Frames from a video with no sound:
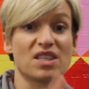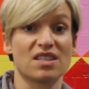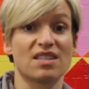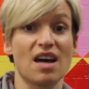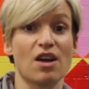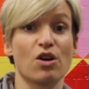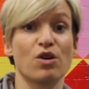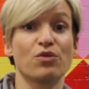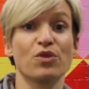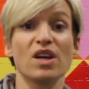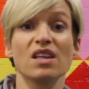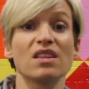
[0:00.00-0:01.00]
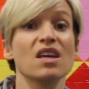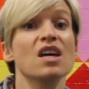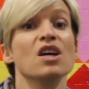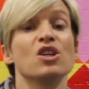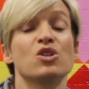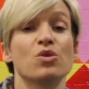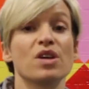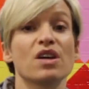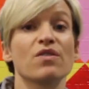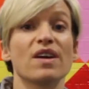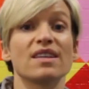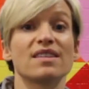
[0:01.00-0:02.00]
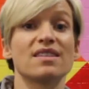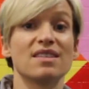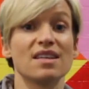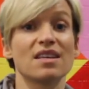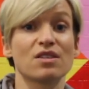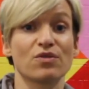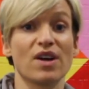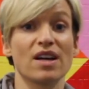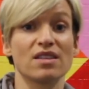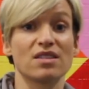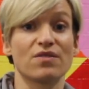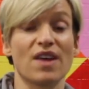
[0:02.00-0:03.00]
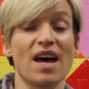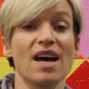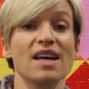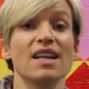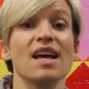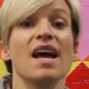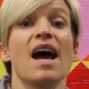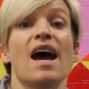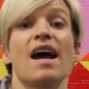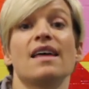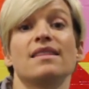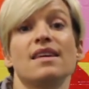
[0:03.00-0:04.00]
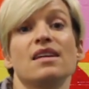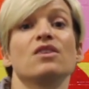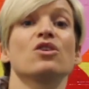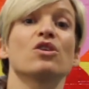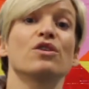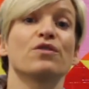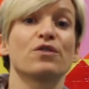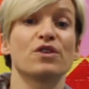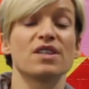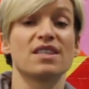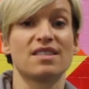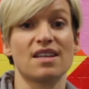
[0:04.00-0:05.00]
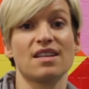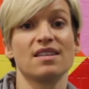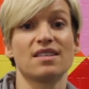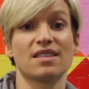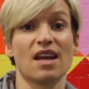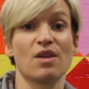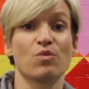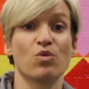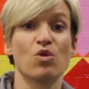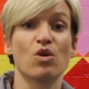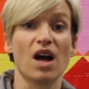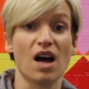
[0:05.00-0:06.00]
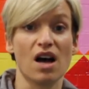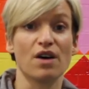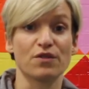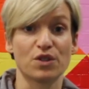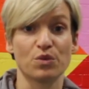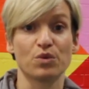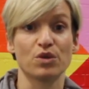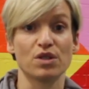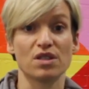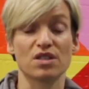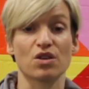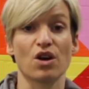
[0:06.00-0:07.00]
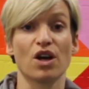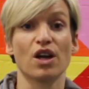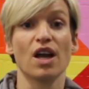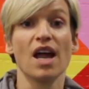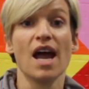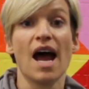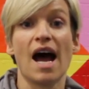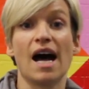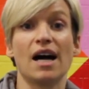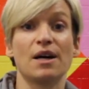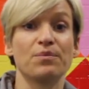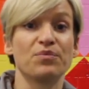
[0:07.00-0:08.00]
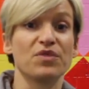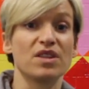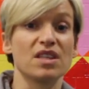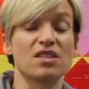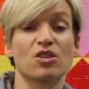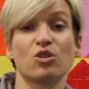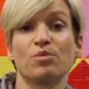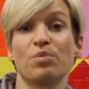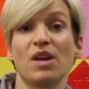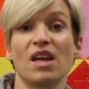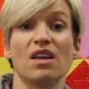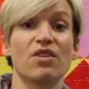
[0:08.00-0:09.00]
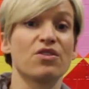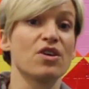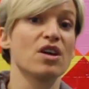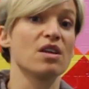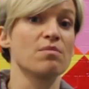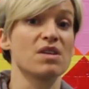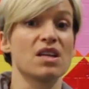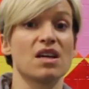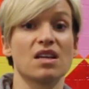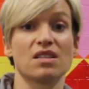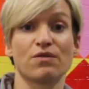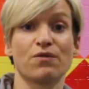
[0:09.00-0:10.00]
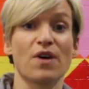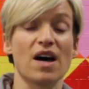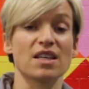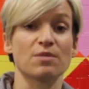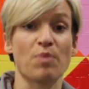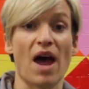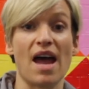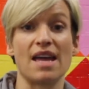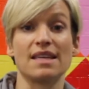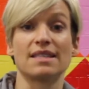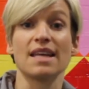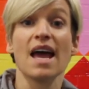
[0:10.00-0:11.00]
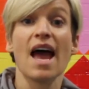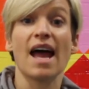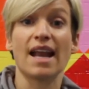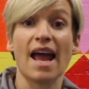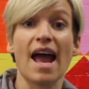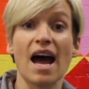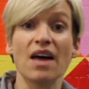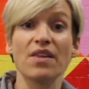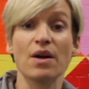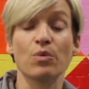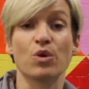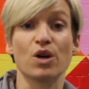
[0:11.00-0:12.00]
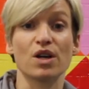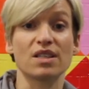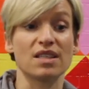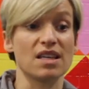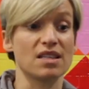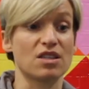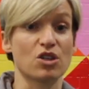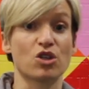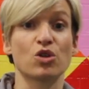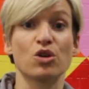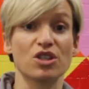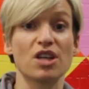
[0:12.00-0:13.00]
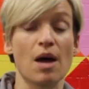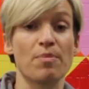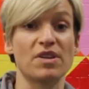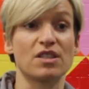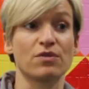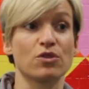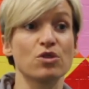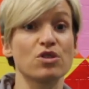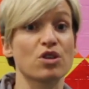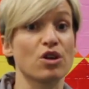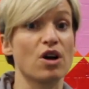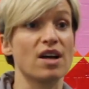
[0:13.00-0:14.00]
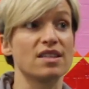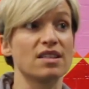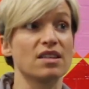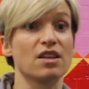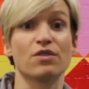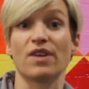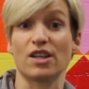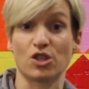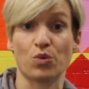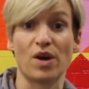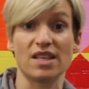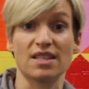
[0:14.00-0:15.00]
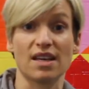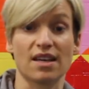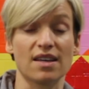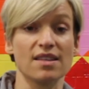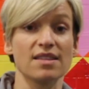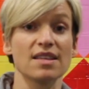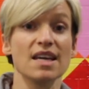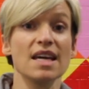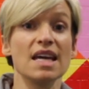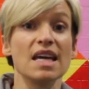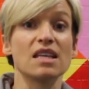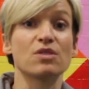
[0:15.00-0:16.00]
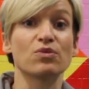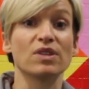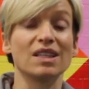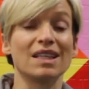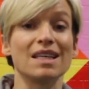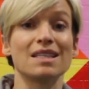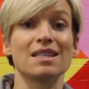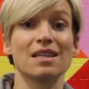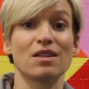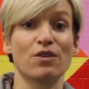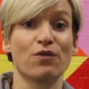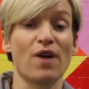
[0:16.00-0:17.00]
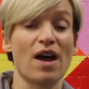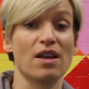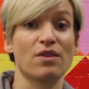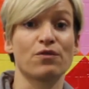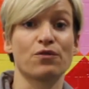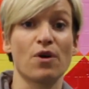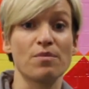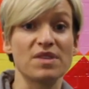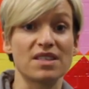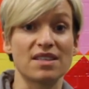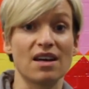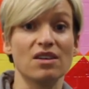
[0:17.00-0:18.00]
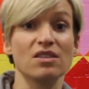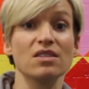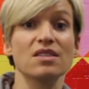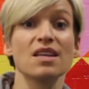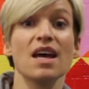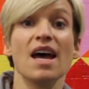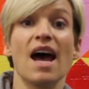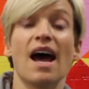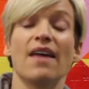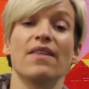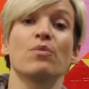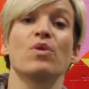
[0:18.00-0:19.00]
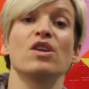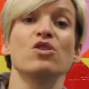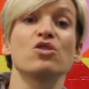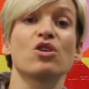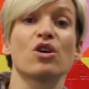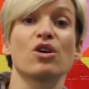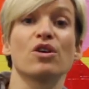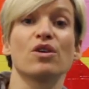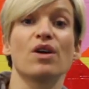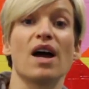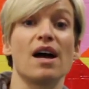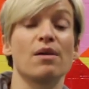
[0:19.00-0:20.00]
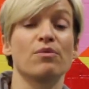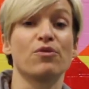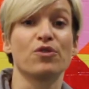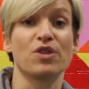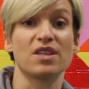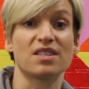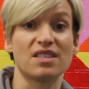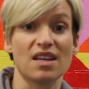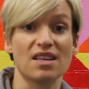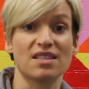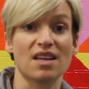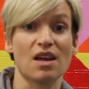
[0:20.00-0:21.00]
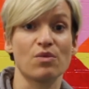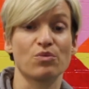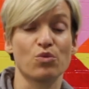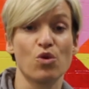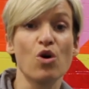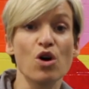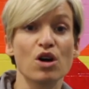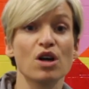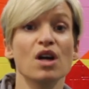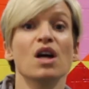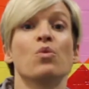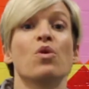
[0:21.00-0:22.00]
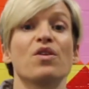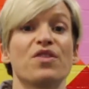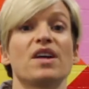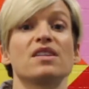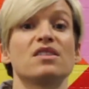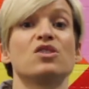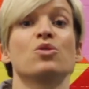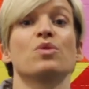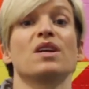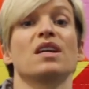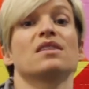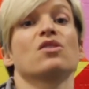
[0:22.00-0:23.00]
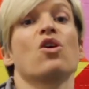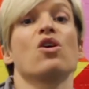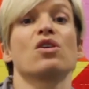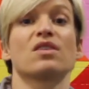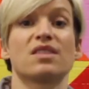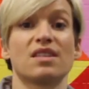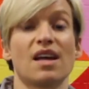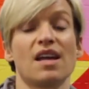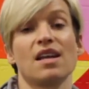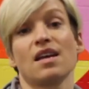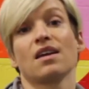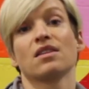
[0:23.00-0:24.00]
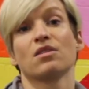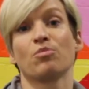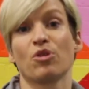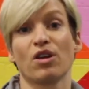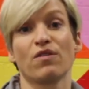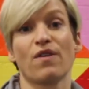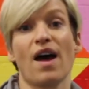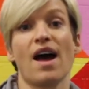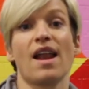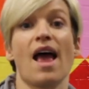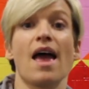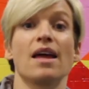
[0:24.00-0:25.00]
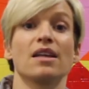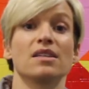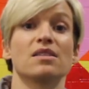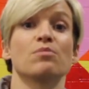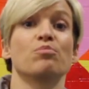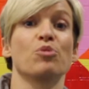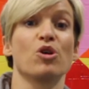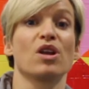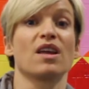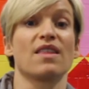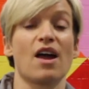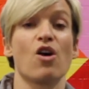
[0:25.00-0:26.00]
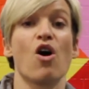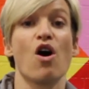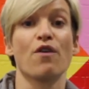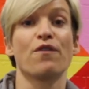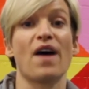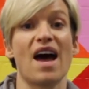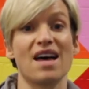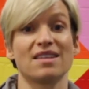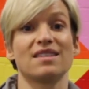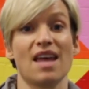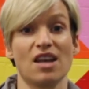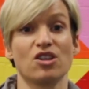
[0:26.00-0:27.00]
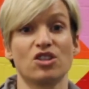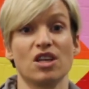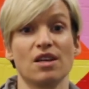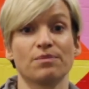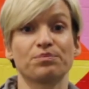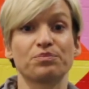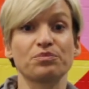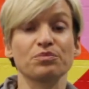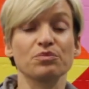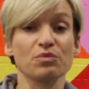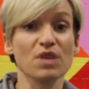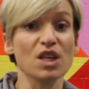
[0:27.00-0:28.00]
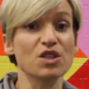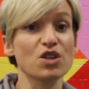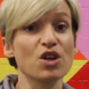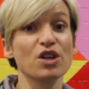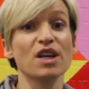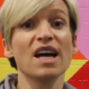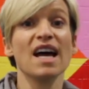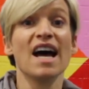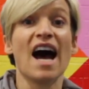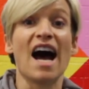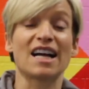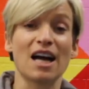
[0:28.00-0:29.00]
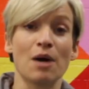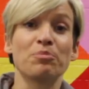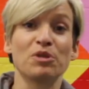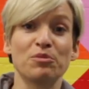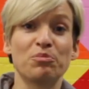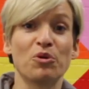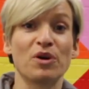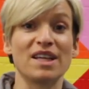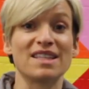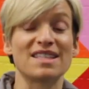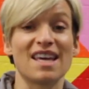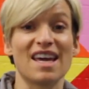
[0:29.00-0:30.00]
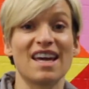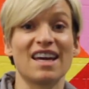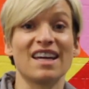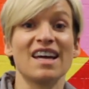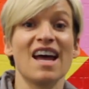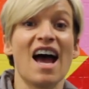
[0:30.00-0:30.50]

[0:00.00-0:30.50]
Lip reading: to start off with, doing around 6 rounds of that, and then go for a steady state walk afterwards. So this could be 30 minutes, fast paced, and how that works is the short, sharp interval, so ideally around 20 seconds, is releasing the fat from the cells, and then when you go for the steady state walk, what that is doing is oxidating the body fat and burning that off as energy. So a couple of points there.